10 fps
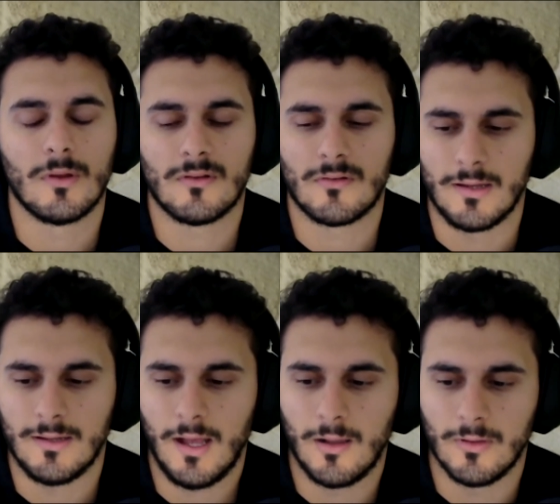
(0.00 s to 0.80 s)
with
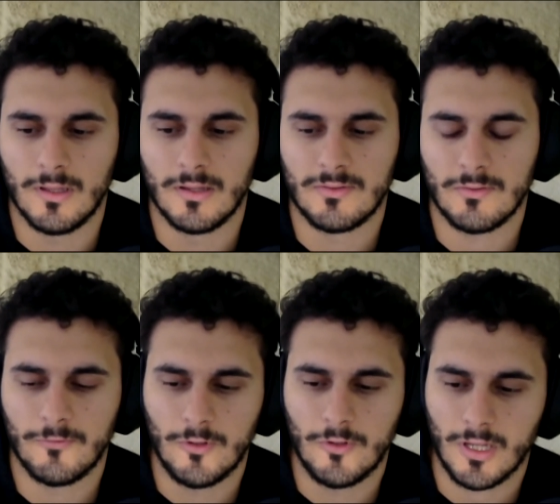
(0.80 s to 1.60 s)
right now is if
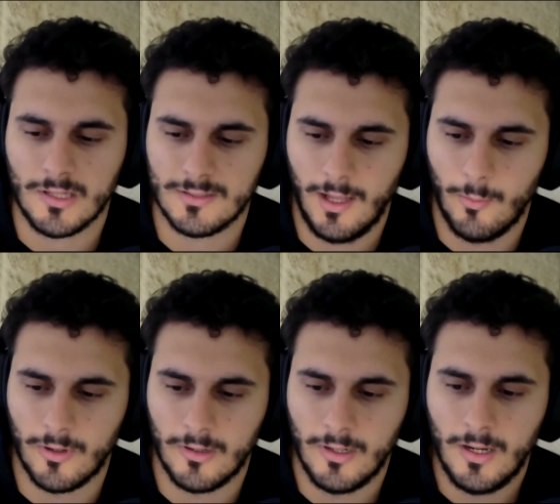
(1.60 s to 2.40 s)
we look at
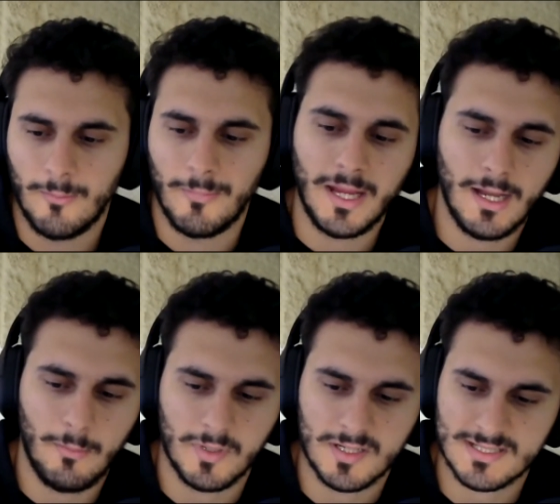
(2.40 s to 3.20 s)
our main
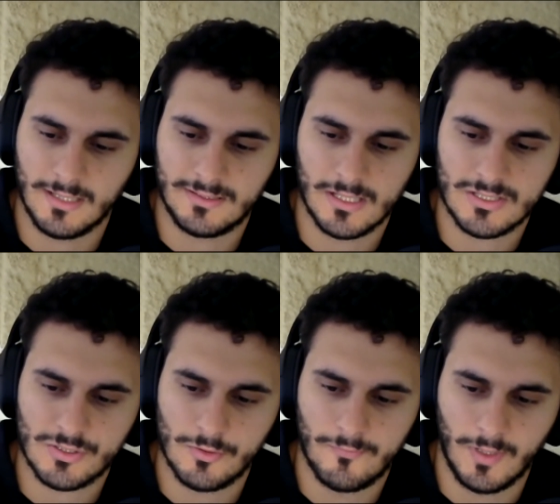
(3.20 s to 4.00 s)
epics
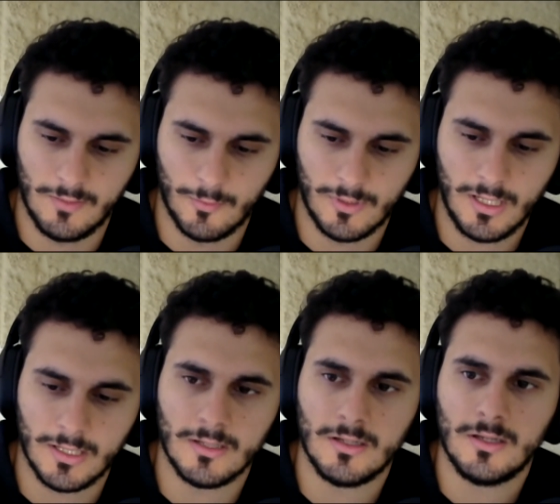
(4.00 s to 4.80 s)
attached to
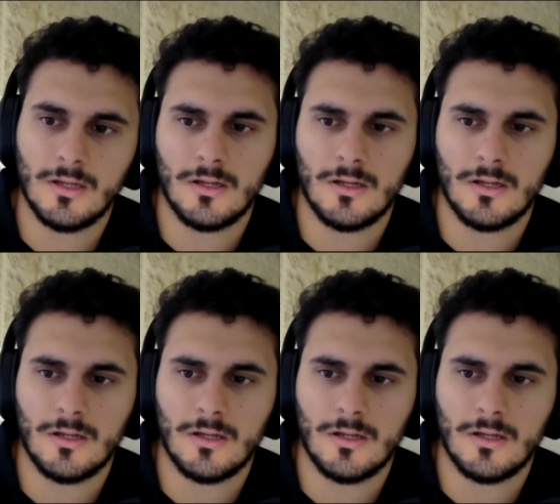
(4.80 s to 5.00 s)
509,